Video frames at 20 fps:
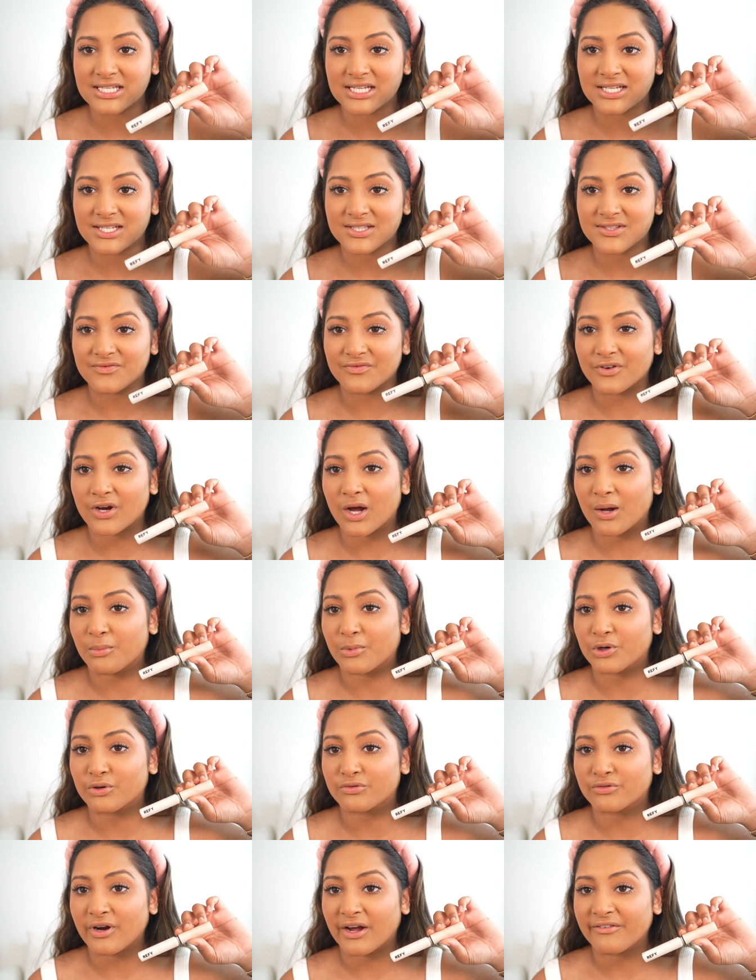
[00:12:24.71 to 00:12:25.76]
It is from
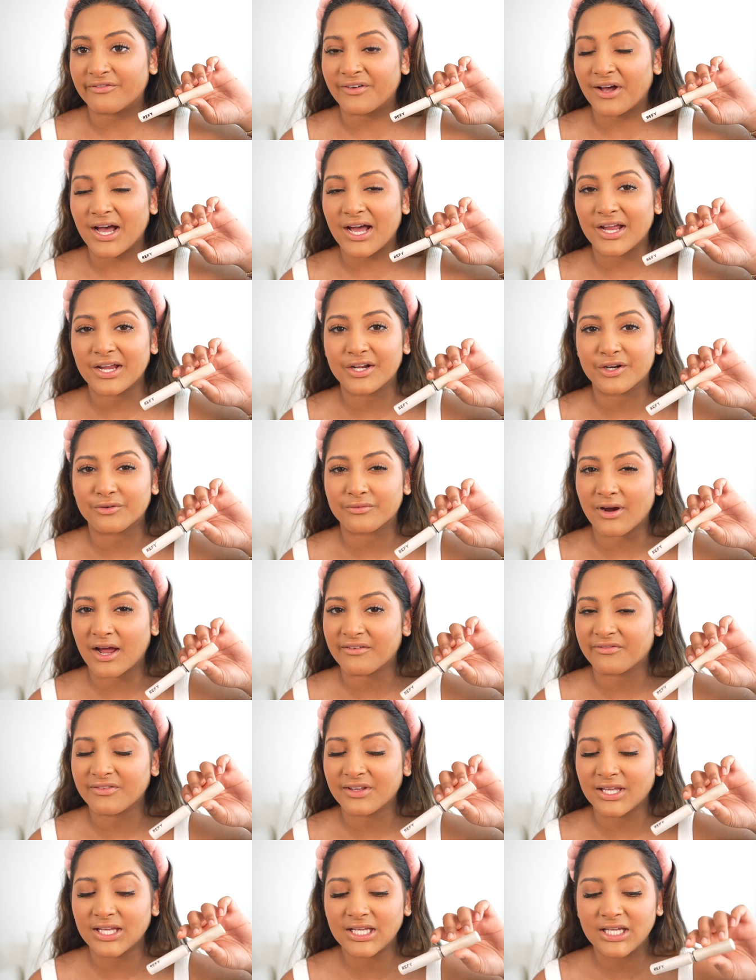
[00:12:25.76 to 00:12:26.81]
Refy or
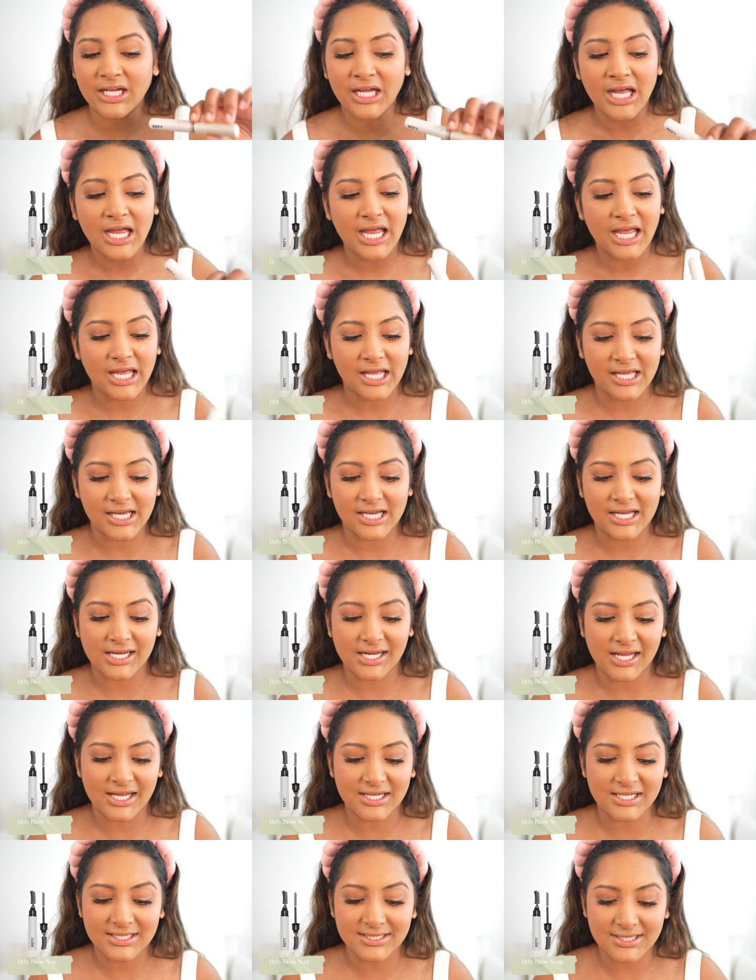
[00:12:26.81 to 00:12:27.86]
Refy, and
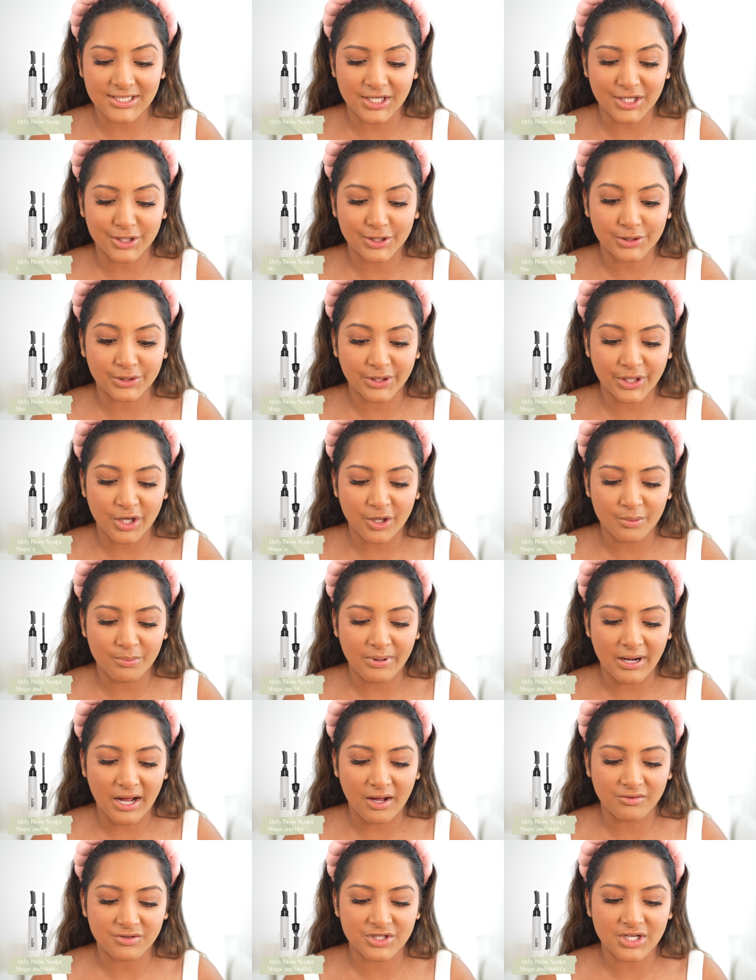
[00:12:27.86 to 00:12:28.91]
it is their clear
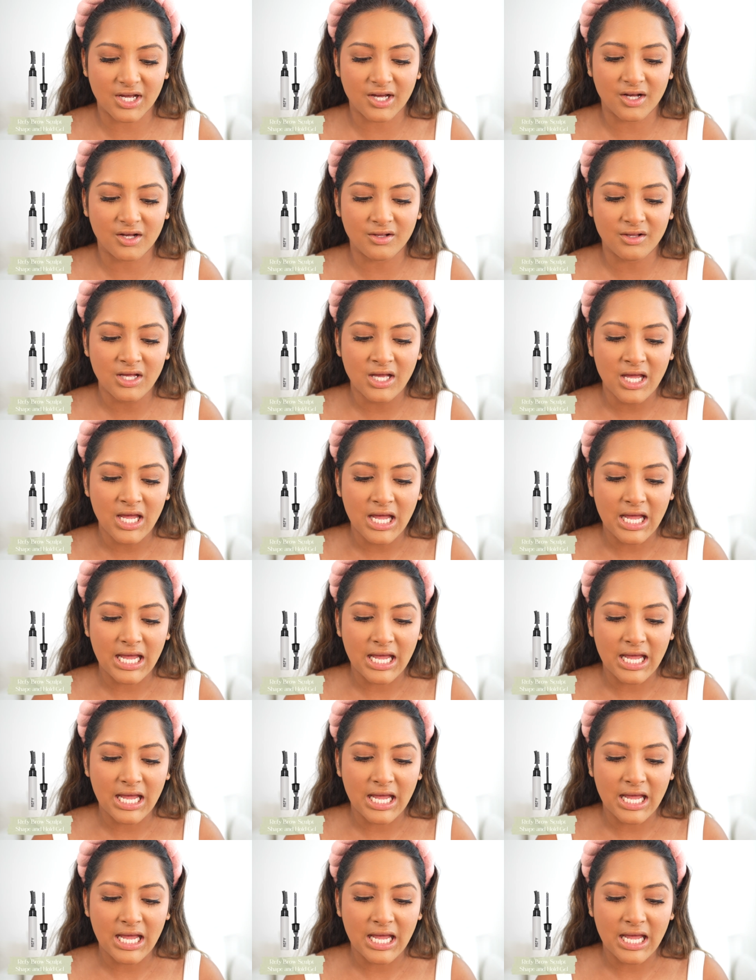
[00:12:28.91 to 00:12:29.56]
brow gel.